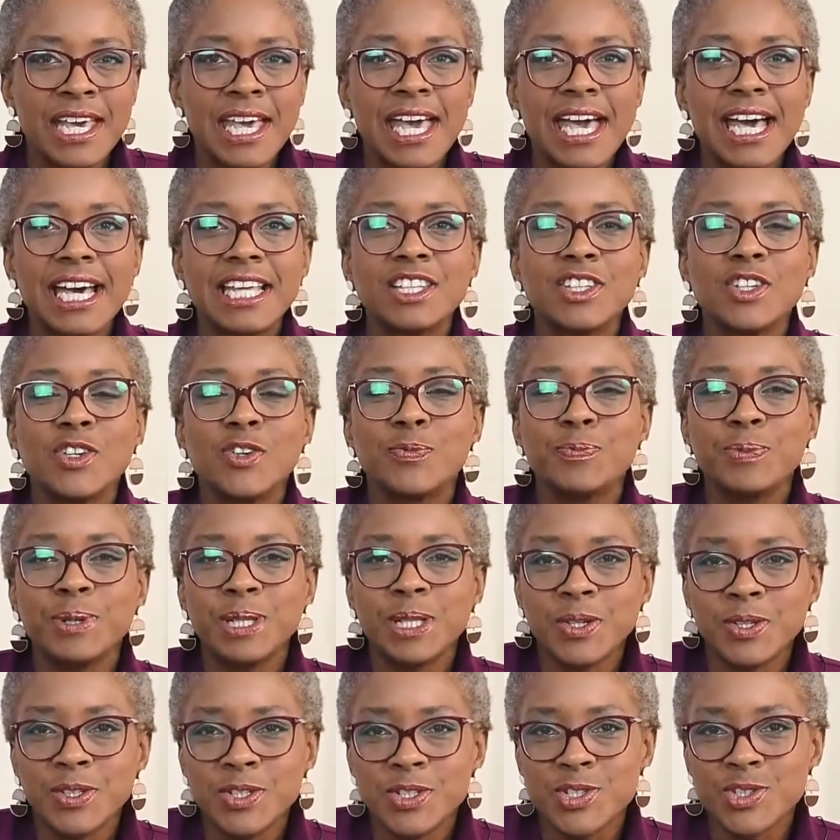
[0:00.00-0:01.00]
and you've been
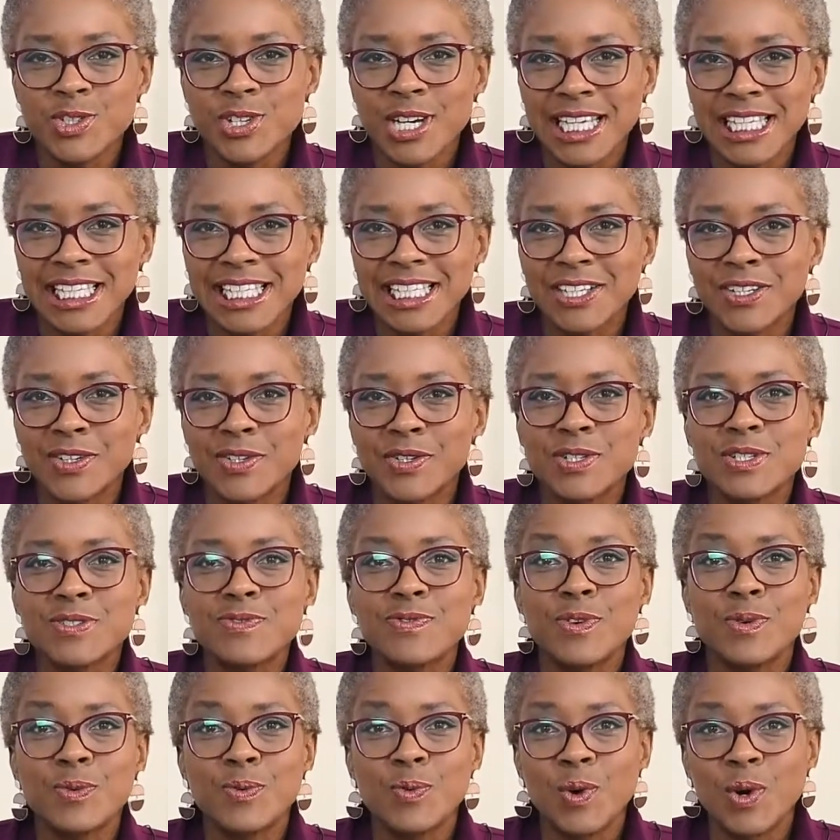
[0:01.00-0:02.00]
on a training course
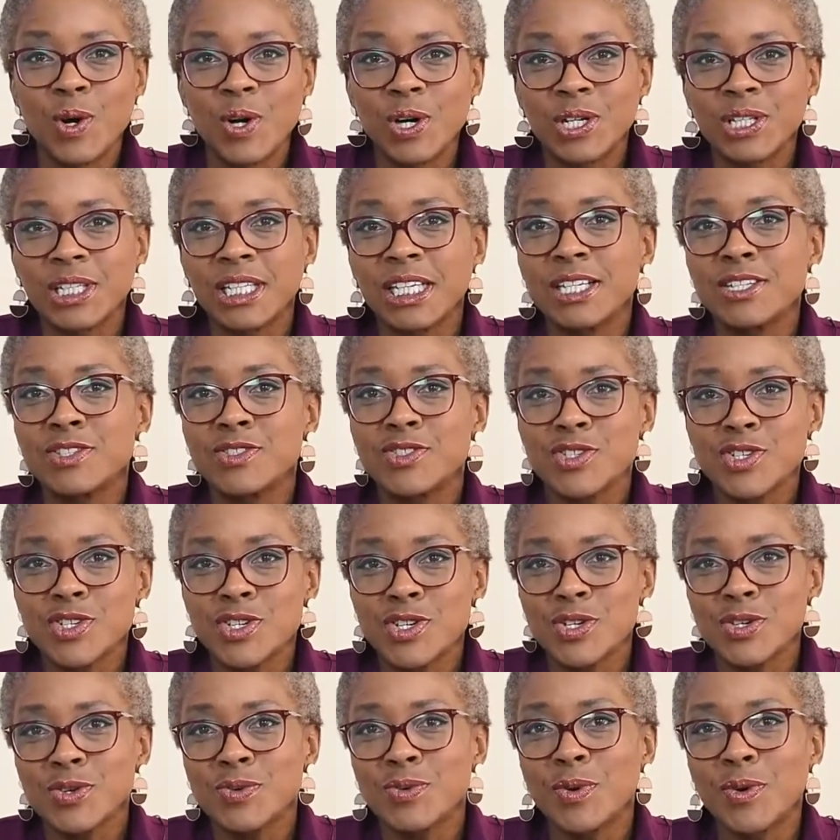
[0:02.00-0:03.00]
for 1,
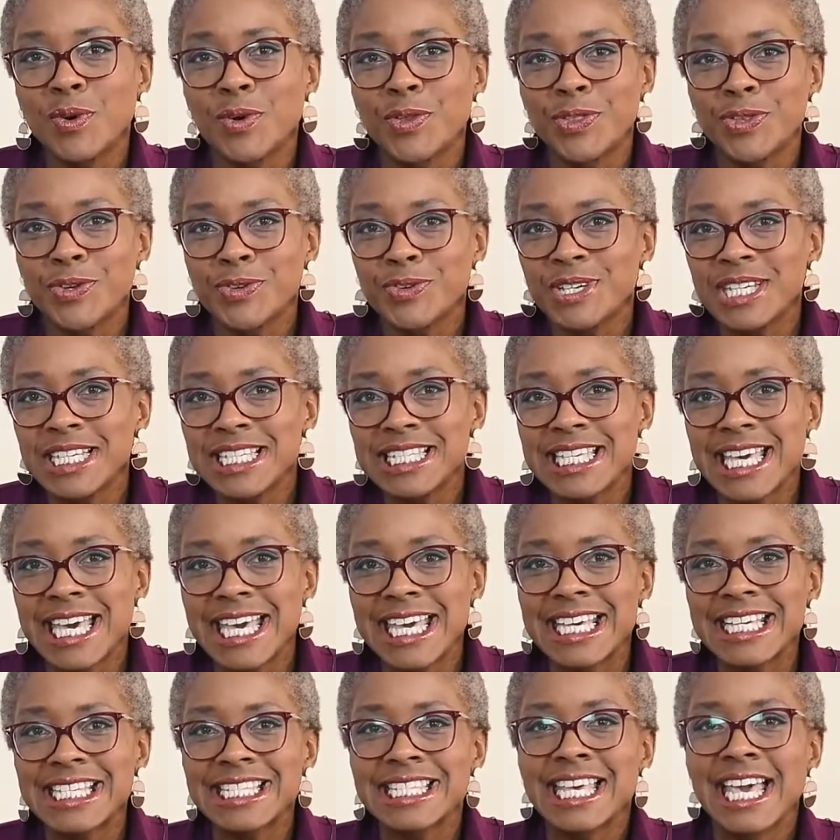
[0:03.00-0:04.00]
2, or 3
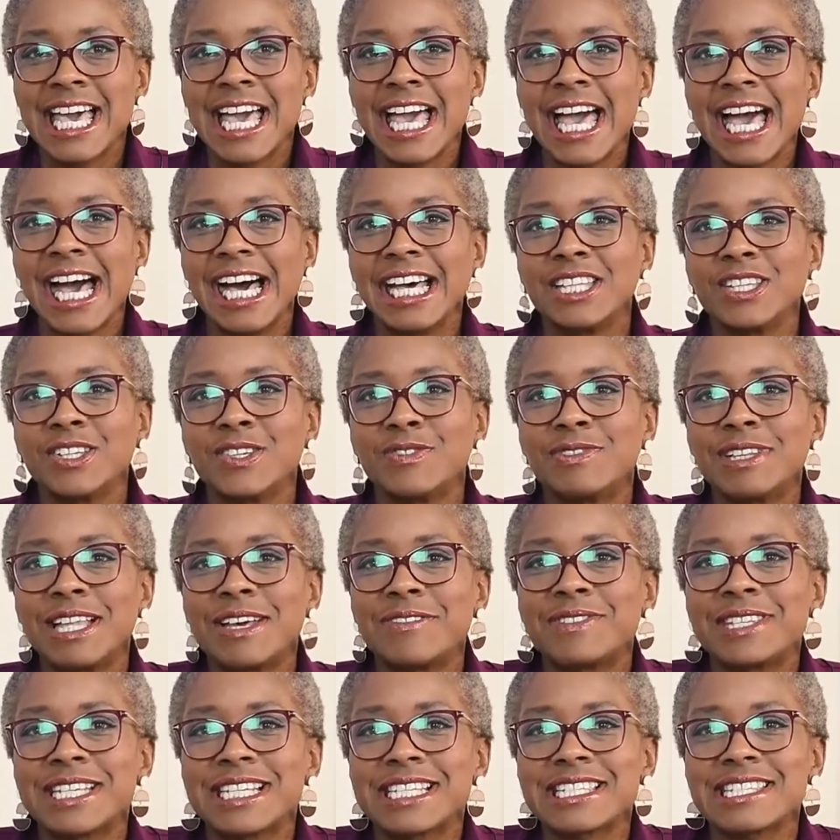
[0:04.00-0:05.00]
days and you've
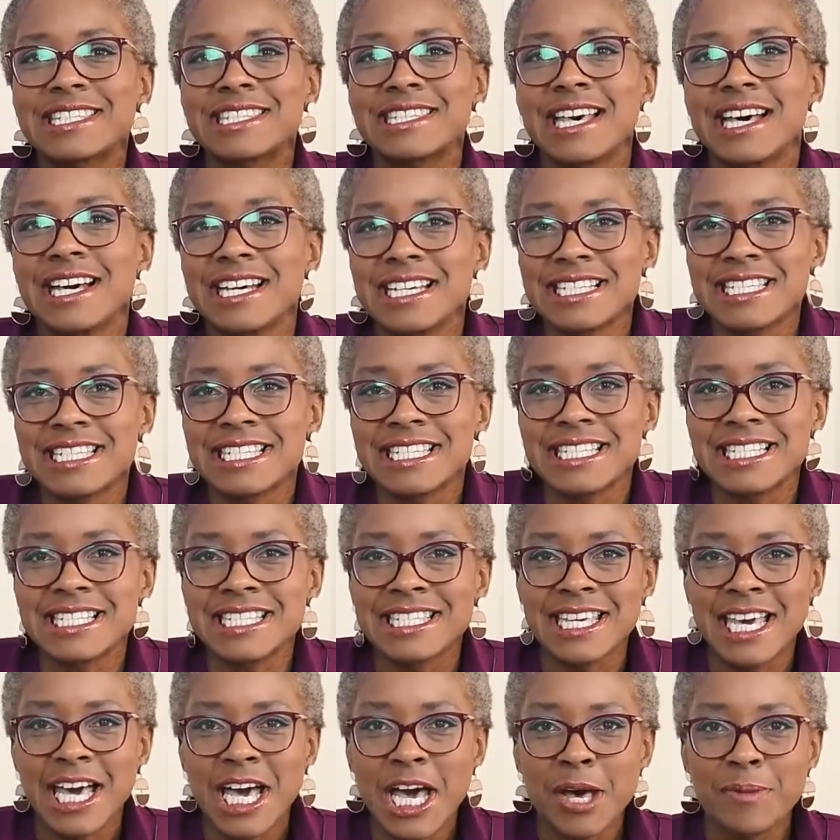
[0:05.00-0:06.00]
left
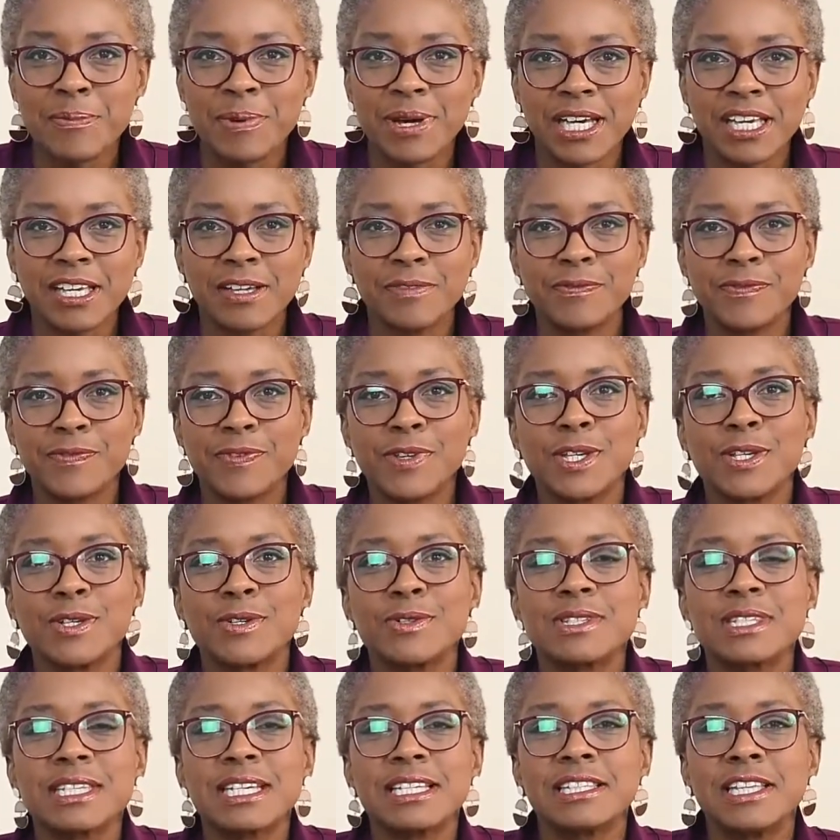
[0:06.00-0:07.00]
excited but
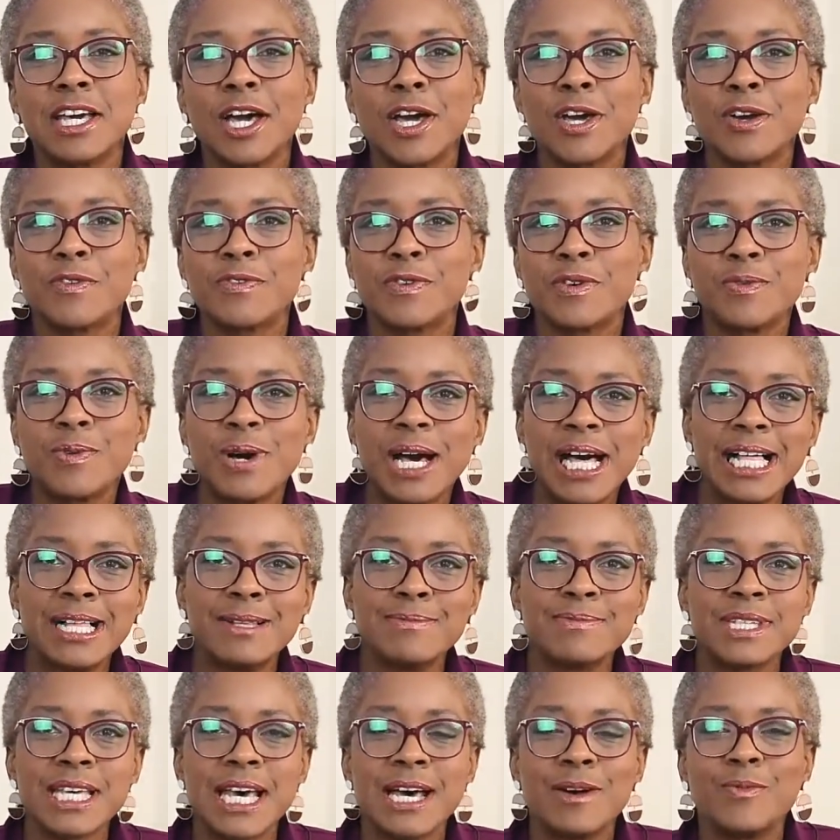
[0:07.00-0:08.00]
confused and
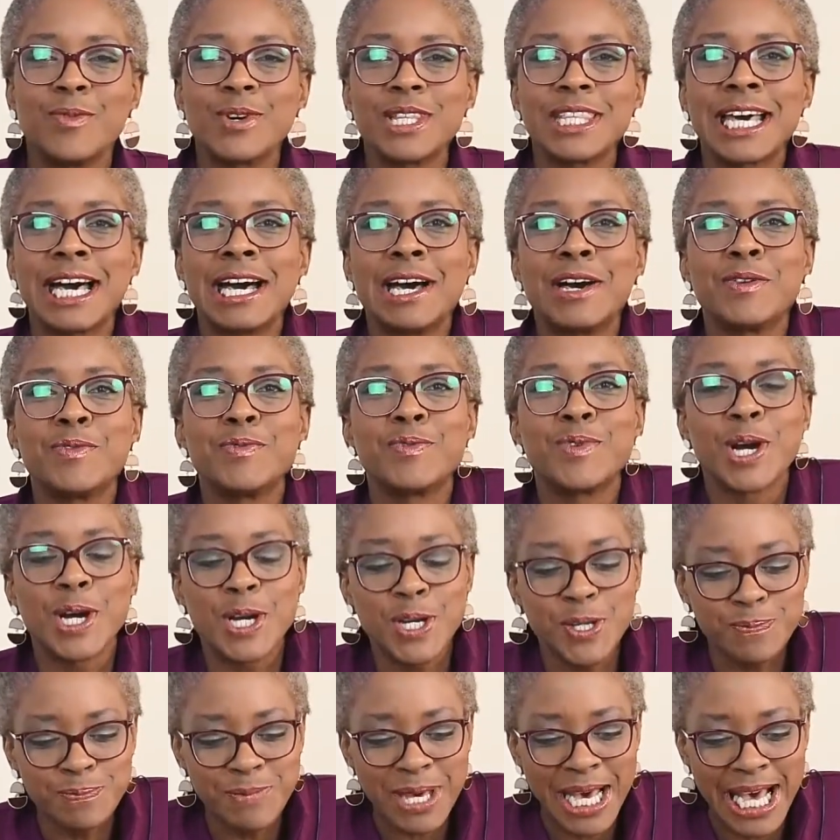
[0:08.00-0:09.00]
overwhelmed and without a
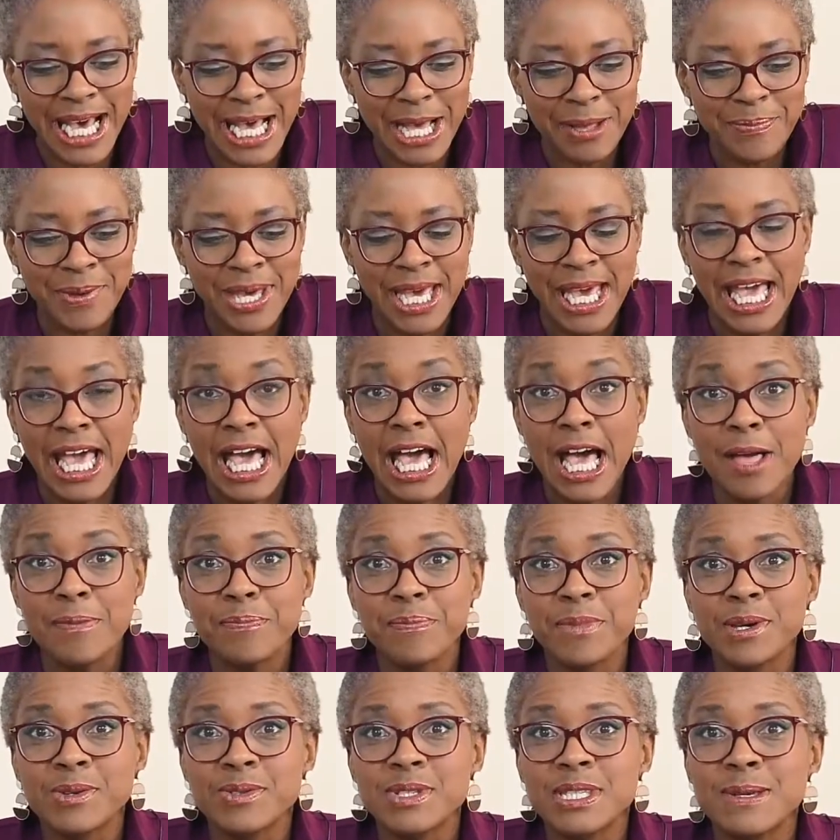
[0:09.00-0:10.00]
roadmap, and
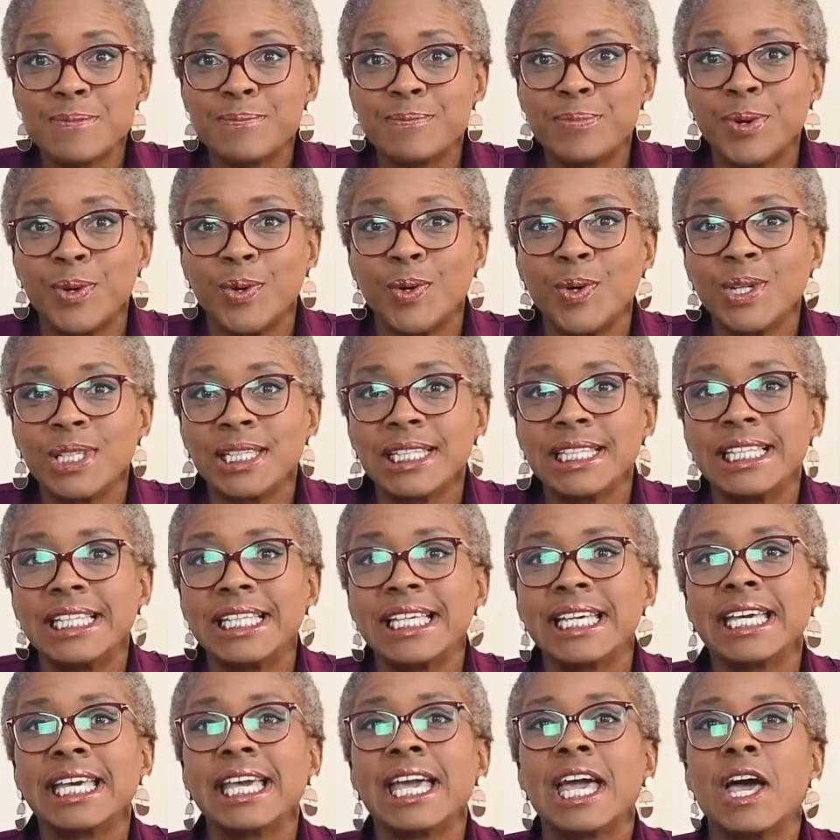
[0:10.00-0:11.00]
most
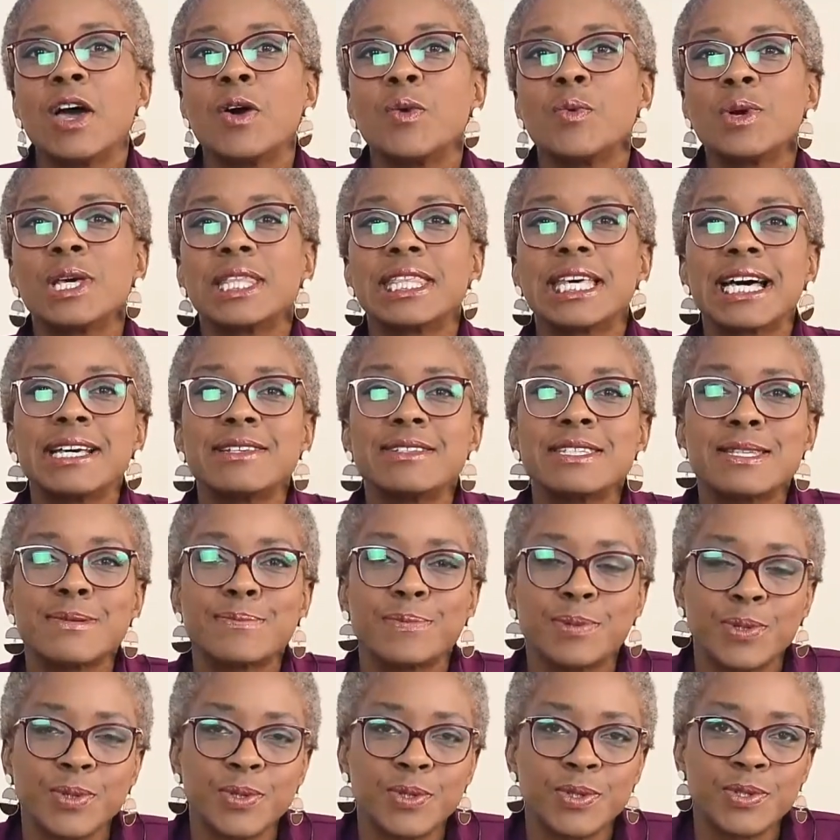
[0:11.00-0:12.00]
importantly, without
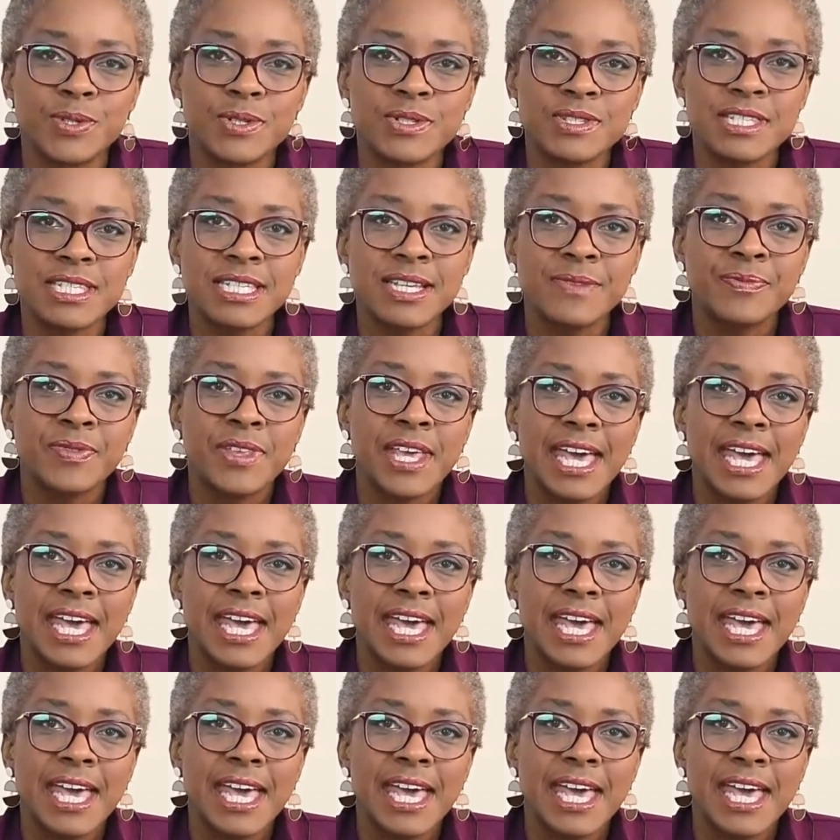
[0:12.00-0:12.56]
support.